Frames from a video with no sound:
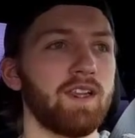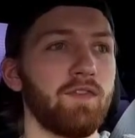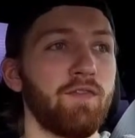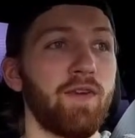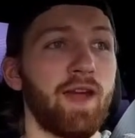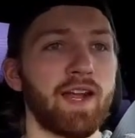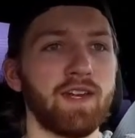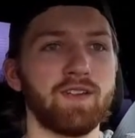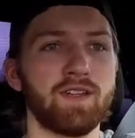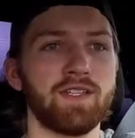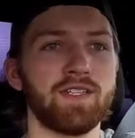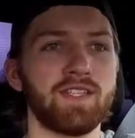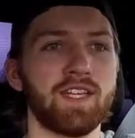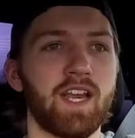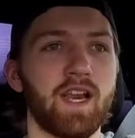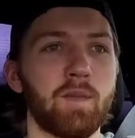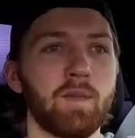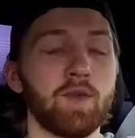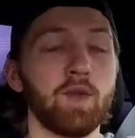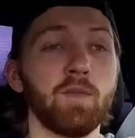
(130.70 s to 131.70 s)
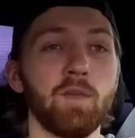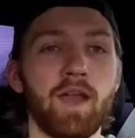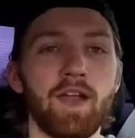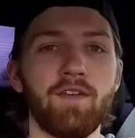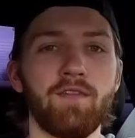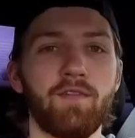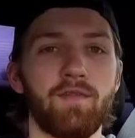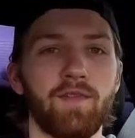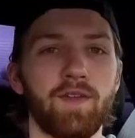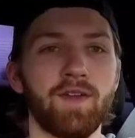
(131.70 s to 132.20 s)
Factory setup, you
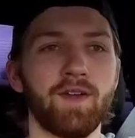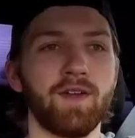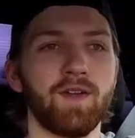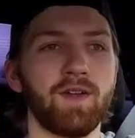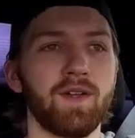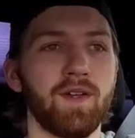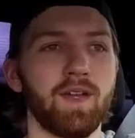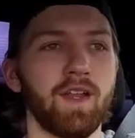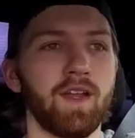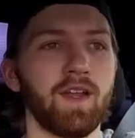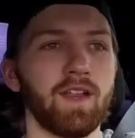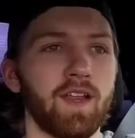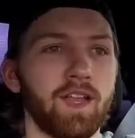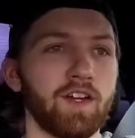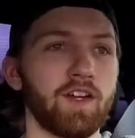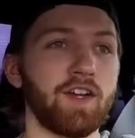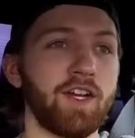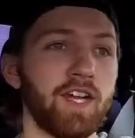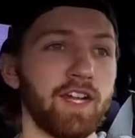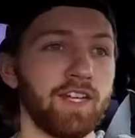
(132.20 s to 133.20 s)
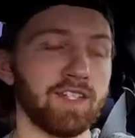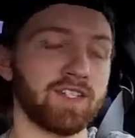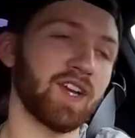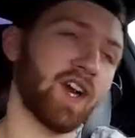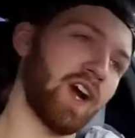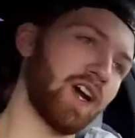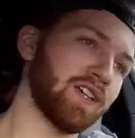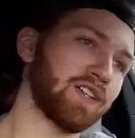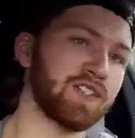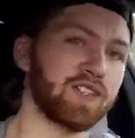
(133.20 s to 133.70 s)
may feel like you're getting
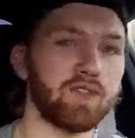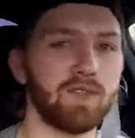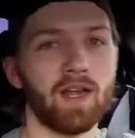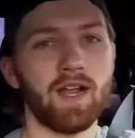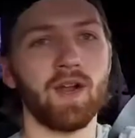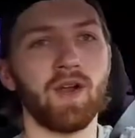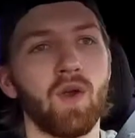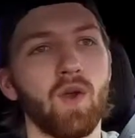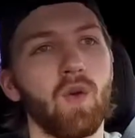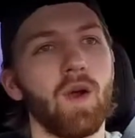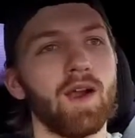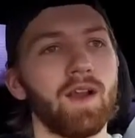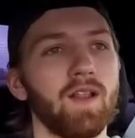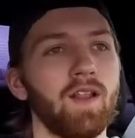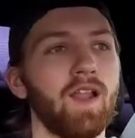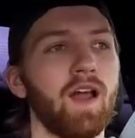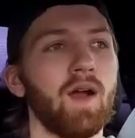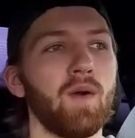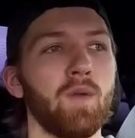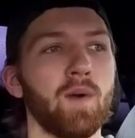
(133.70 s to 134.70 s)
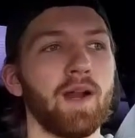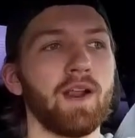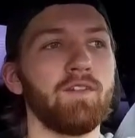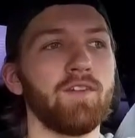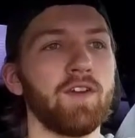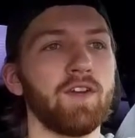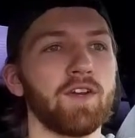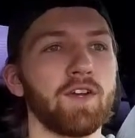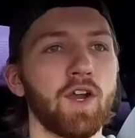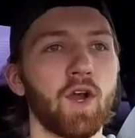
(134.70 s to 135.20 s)
tossed around quite a lot
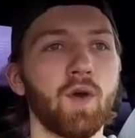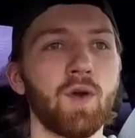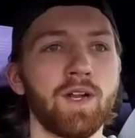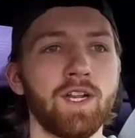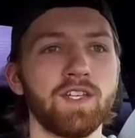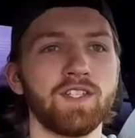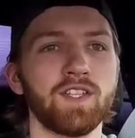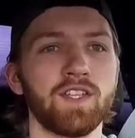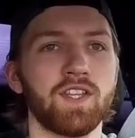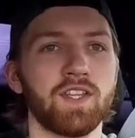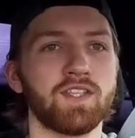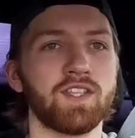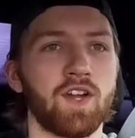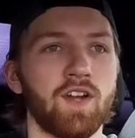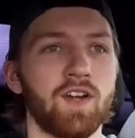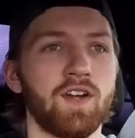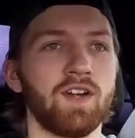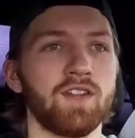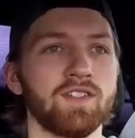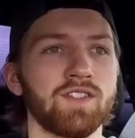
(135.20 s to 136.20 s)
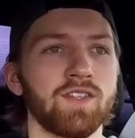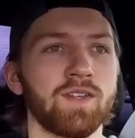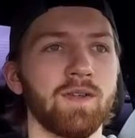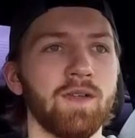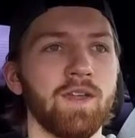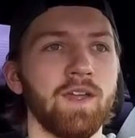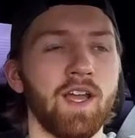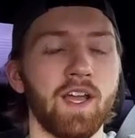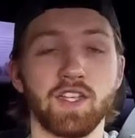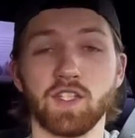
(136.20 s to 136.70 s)
whenever you're going into the turns,
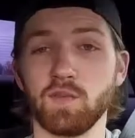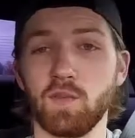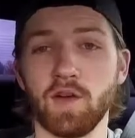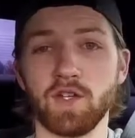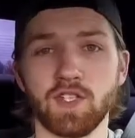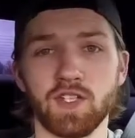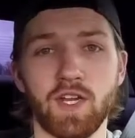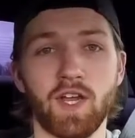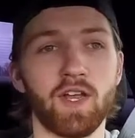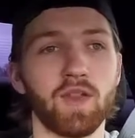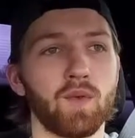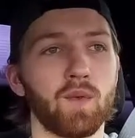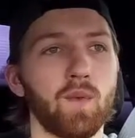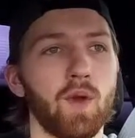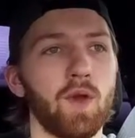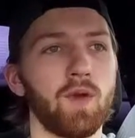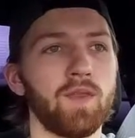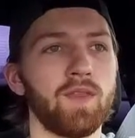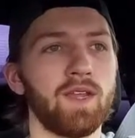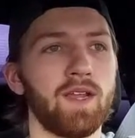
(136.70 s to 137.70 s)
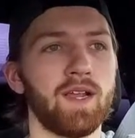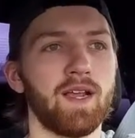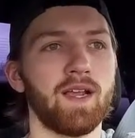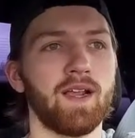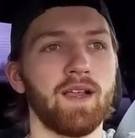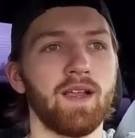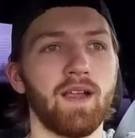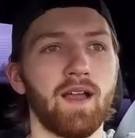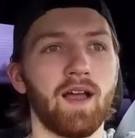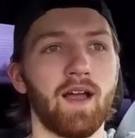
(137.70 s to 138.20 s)
especially on the road that
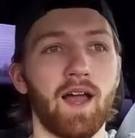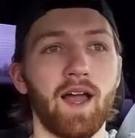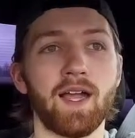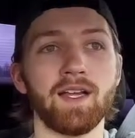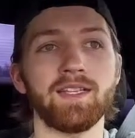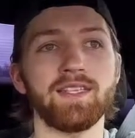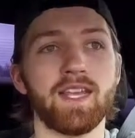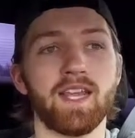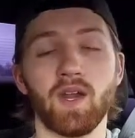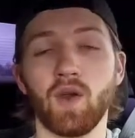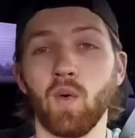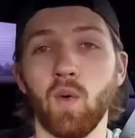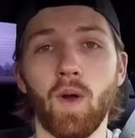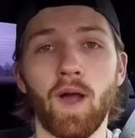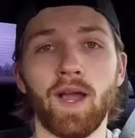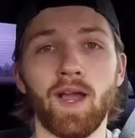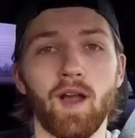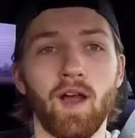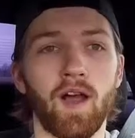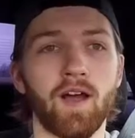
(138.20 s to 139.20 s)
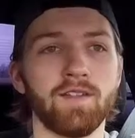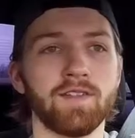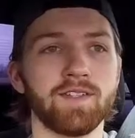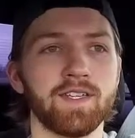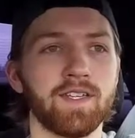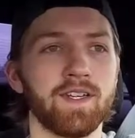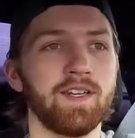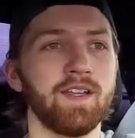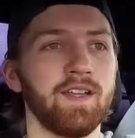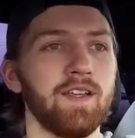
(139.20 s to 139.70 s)
I take quite
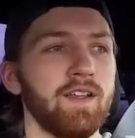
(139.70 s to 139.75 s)
often.